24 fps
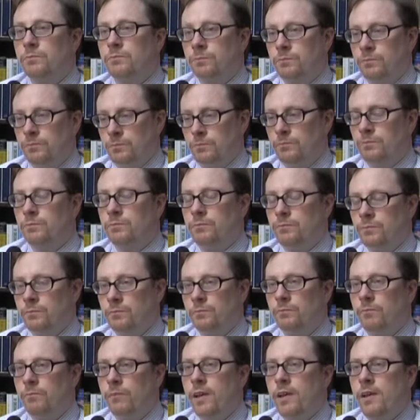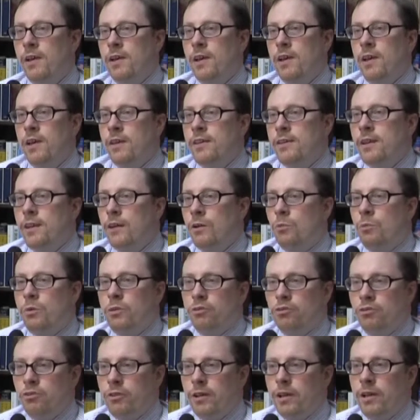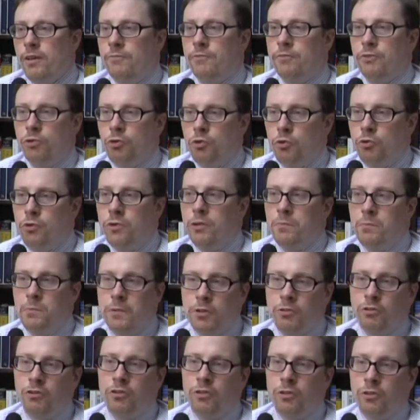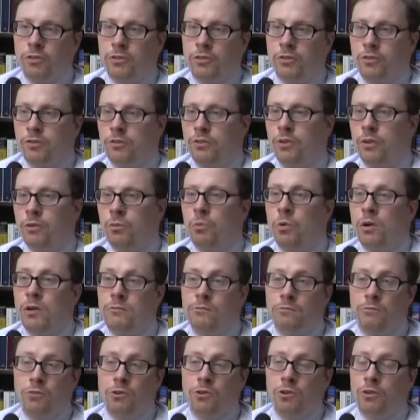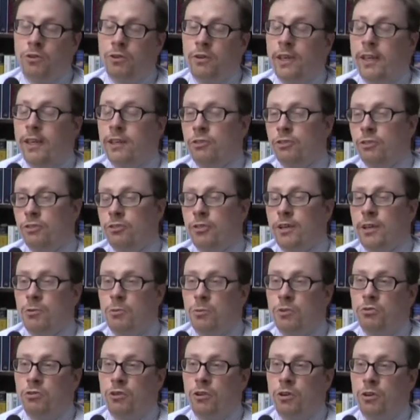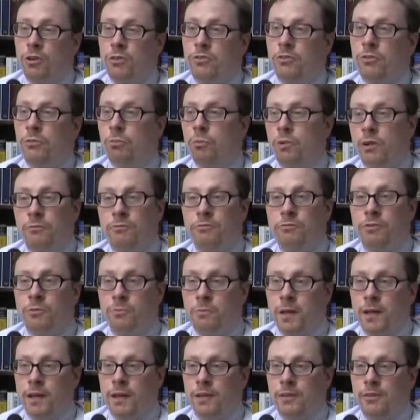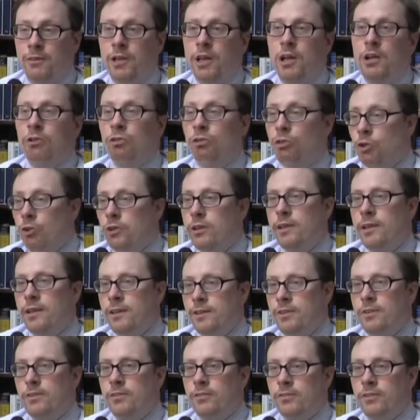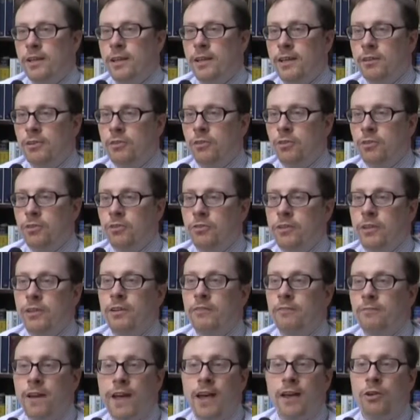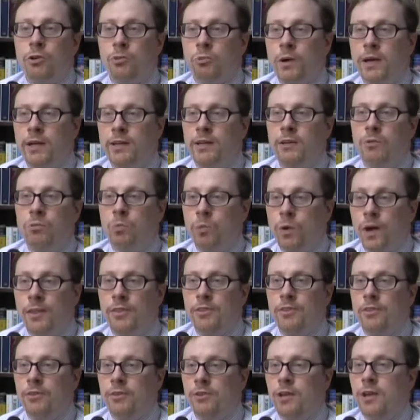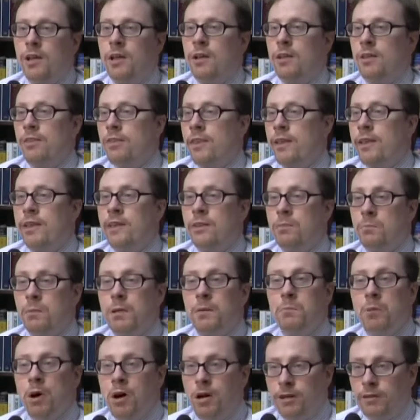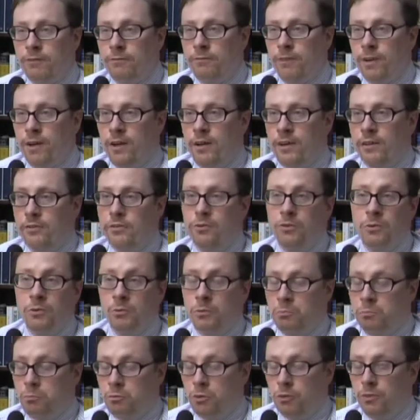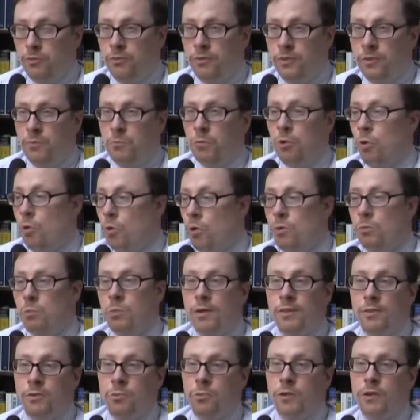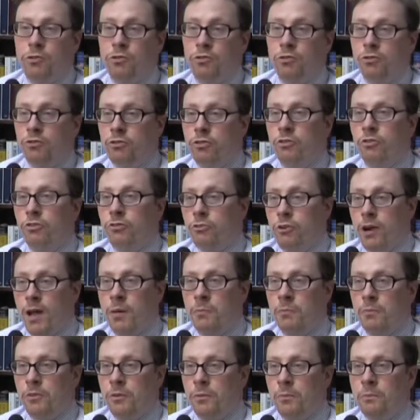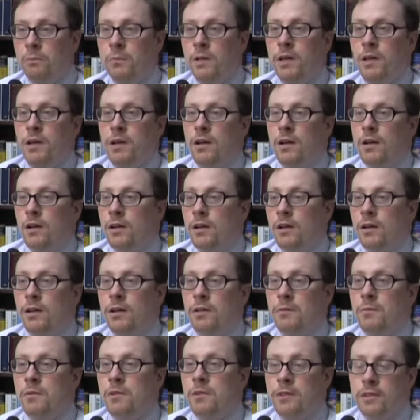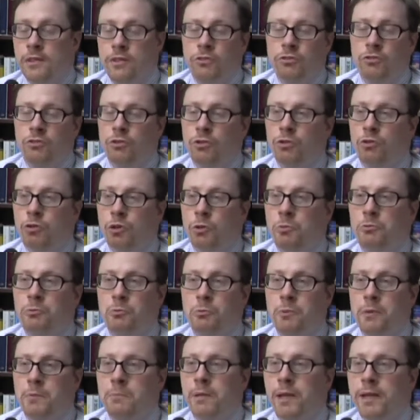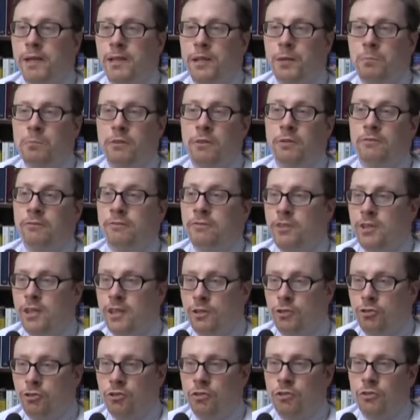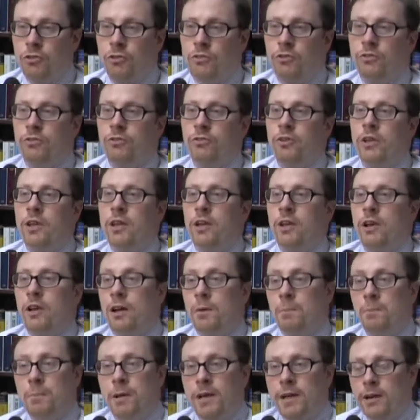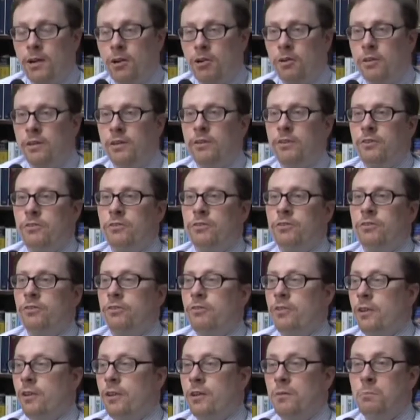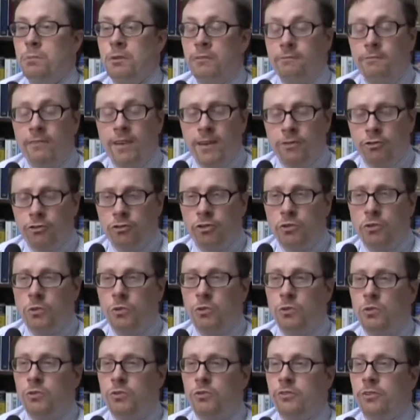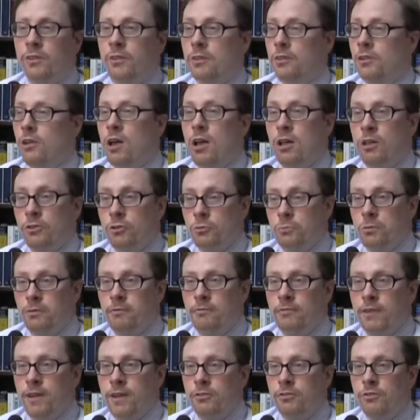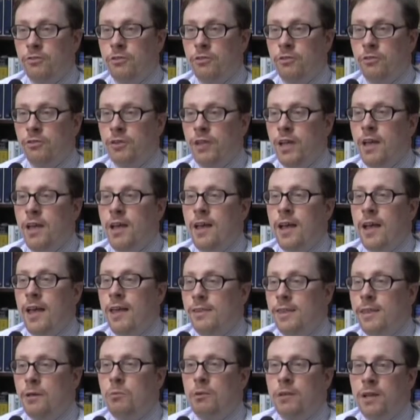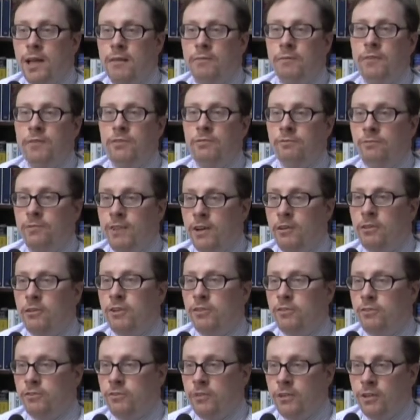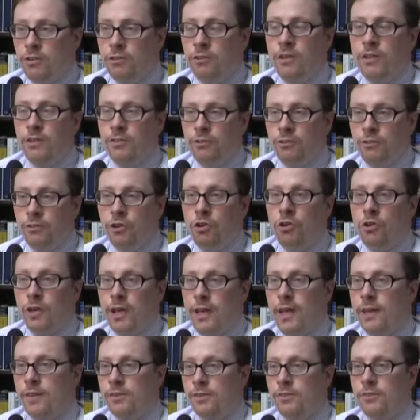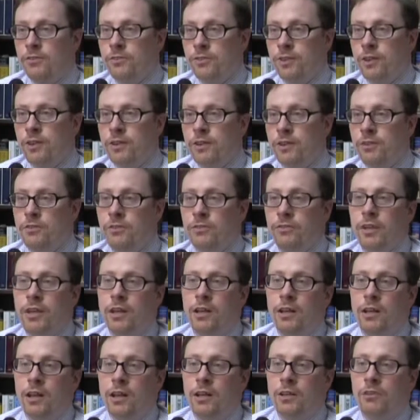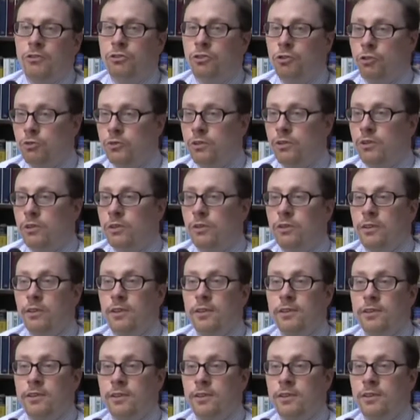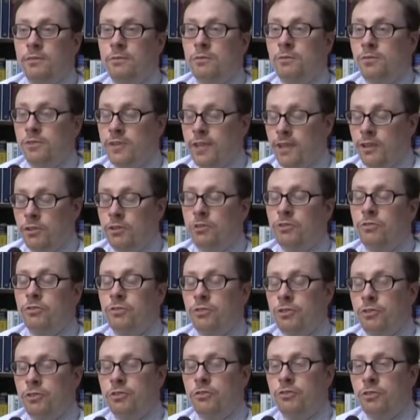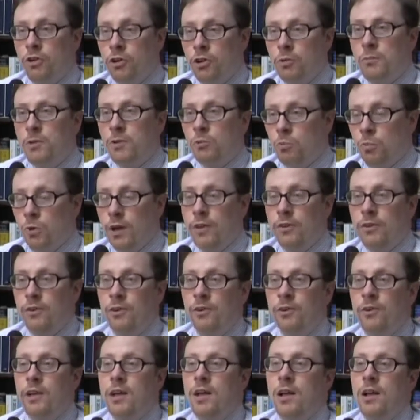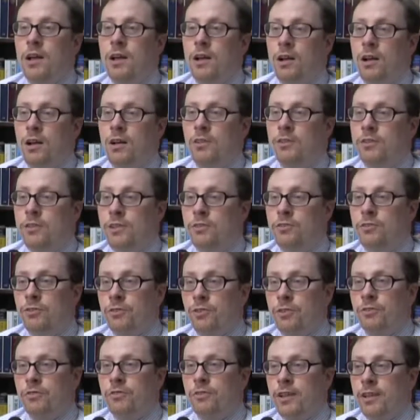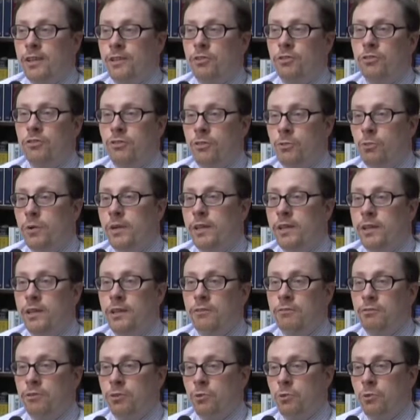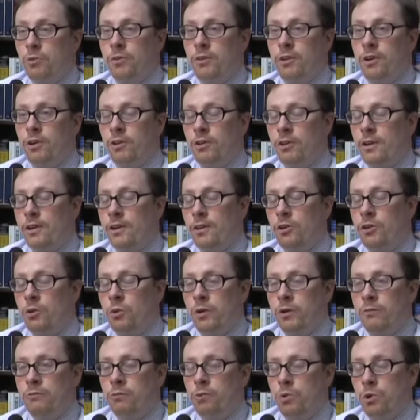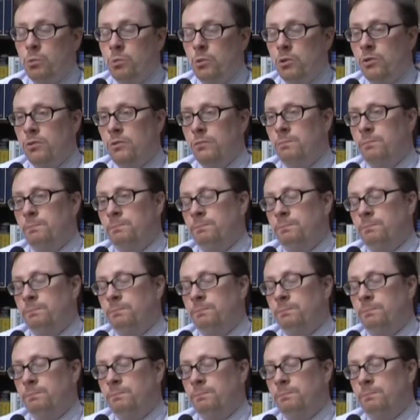new groups. Yeah, we should have two commissions, uh, one for English language arts and one for math, looking at the standards and evaluating whether they can be modified to improve them or whether we should just scrap them. Uh, these two groups would be made up of teachers, uh, parents, uh, professionals, and college professors, and they would have a very serious look at the studies, uh, to de- at the standards, to determine whether uh, these are the standards that we need for North Carolina going forward. Forward.